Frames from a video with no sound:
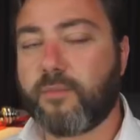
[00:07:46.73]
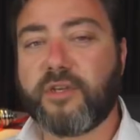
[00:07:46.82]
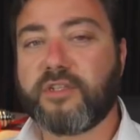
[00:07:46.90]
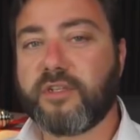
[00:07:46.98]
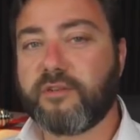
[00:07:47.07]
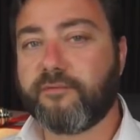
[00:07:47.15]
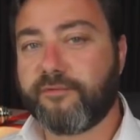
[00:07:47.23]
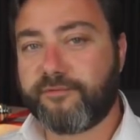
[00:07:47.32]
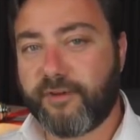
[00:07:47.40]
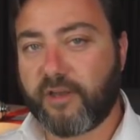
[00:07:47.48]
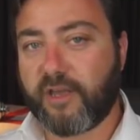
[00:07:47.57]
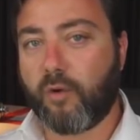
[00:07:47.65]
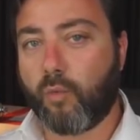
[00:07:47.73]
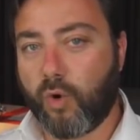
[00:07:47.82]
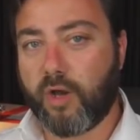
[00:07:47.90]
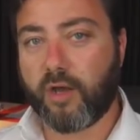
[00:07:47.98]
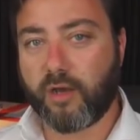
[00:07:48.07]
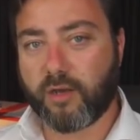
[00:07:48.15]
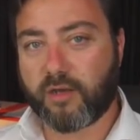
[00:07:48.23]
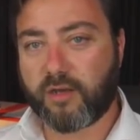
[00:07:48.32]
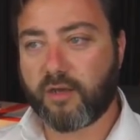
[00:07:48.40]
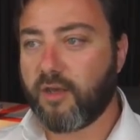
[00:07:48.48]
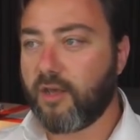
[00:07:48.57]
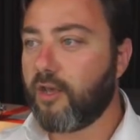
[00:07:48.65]
it doesn't fucking work.
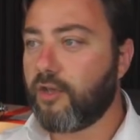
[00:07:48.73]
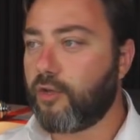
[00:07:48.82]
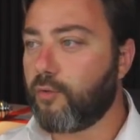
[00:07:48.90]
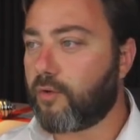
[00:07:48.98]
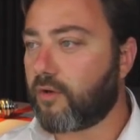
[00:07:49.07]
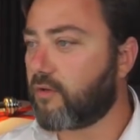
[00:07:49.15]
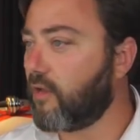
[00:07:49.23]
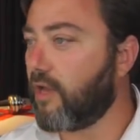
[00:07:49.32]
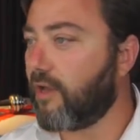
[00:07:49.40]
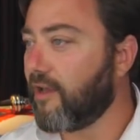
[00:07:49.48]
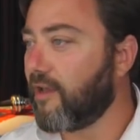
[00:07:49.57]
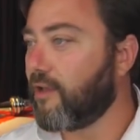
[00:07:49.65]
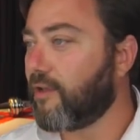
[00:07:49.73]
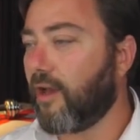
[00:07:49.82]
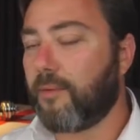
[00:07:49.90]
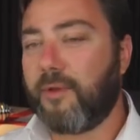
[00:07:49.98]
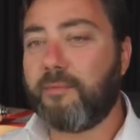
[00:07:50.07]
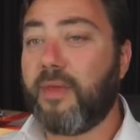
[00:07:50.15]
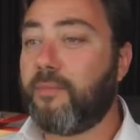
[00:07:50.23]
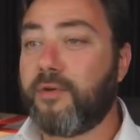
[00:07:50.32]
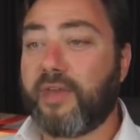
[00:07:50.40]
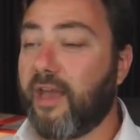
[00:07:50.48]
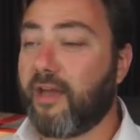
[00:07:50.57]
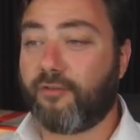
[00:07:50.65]
I mean, maybe you
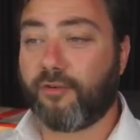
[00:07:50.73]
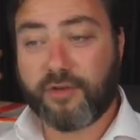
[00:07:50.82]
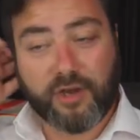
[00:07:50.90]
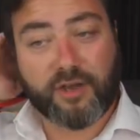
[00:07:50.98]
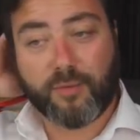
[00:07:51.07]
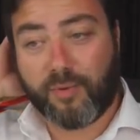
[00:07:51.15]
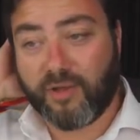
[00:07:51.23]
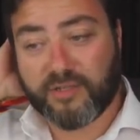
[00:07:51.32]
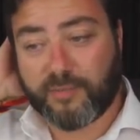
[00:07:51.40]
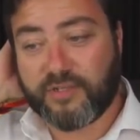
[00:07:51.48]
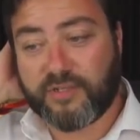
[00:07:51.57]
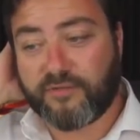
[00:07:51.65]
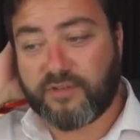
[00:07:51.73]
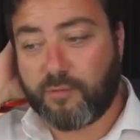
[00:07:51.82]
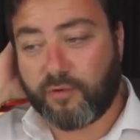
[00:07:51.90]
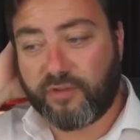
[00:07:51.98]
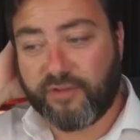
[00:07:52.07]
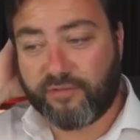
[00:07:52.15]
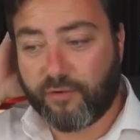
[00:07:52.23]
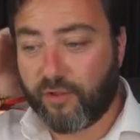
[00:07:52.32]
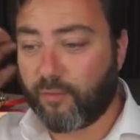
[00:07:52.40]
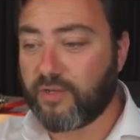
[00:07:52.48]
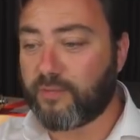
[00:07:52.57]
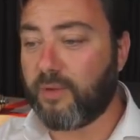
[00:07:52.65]
can grow yucca plants, but it's obviously more difficult.
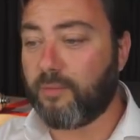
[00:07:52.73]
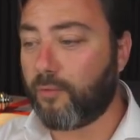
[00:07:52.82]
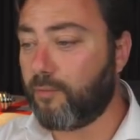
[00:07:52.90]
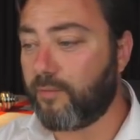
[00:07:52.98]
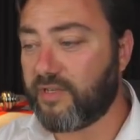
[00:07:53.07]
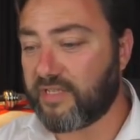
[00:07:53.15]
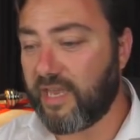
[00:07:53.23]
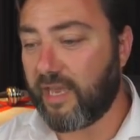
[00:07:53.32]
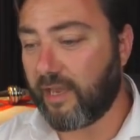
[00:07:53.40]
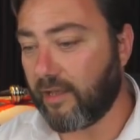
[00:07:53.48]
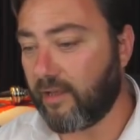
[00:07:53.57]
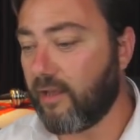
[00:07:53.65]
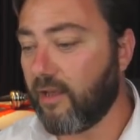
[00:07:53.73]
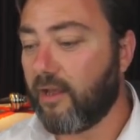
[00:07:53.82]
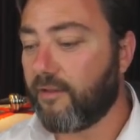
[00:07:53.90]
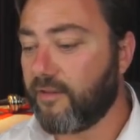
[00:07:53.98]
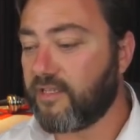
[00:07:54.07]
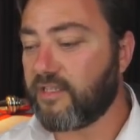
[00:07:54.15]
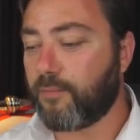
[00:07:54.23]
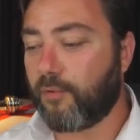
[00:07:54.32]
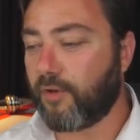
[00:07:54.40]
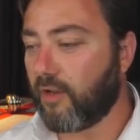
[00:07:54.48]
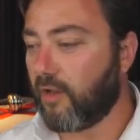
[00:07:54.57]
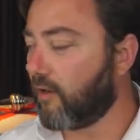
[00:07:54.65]
Otherwise, people wouldn't be saying it. This is the
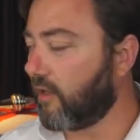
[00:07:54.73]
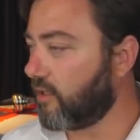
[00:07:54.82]
point. Like,